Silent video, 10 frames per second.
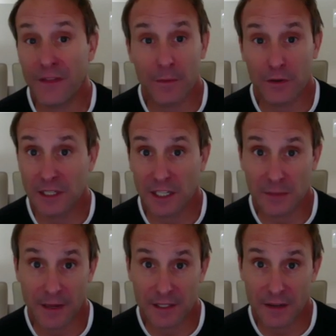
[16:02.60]
most
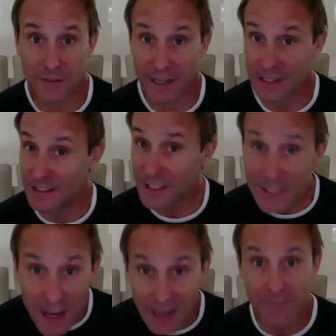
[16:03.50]
inexpensive. It does
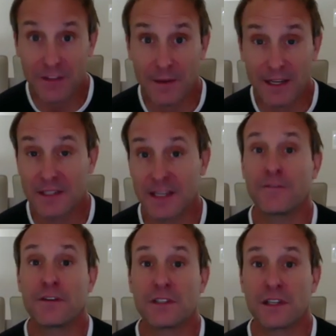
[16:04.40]
not have to be in San
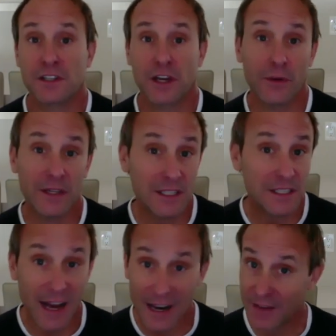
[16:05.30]
Francisco. It does
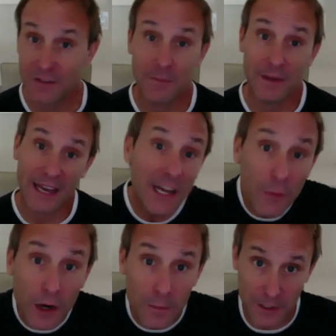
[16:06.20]
not have to be
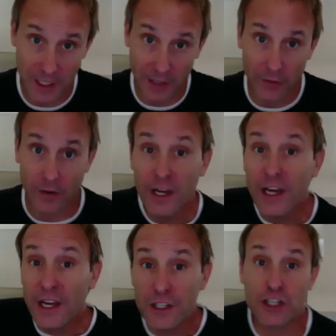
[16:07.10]
anywhere in particular.
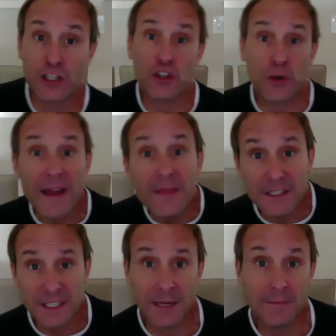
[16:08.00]
Just train the
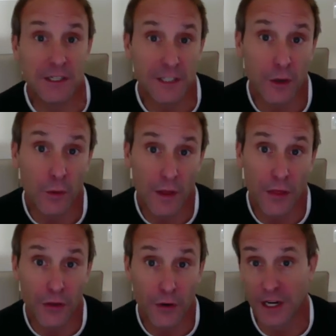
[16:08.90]
team to deal with
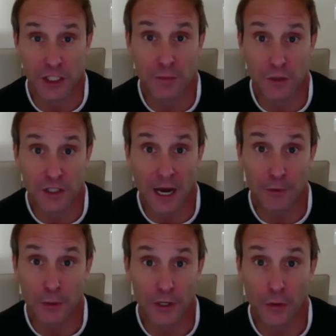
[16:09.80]
your customers' top
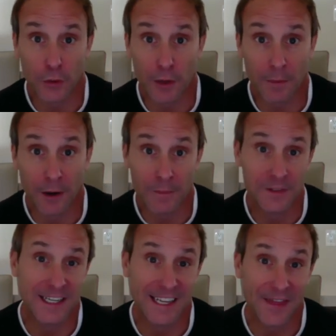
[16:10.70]
20 or 30 problems
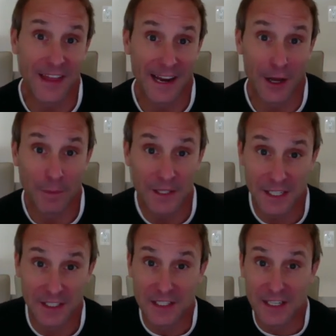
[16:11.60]
and get that help in
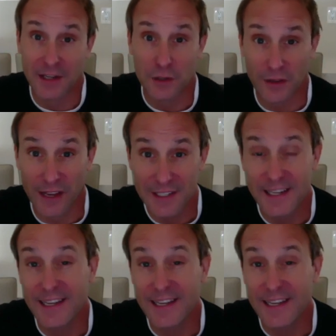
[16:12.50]
60 seconds or less.